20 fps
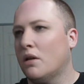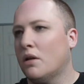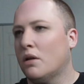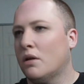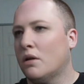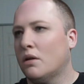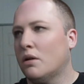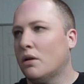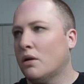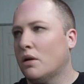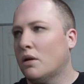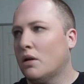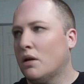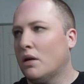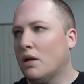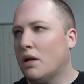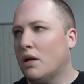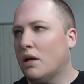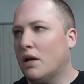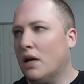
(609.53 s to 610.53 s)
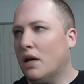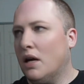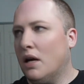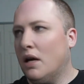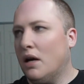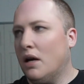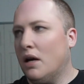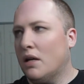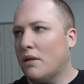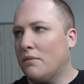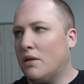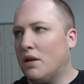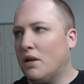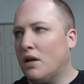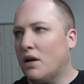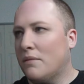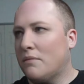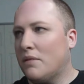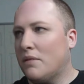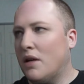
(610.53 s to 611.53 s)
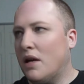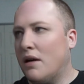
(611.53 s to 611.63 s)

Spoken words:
And let me up that real quick.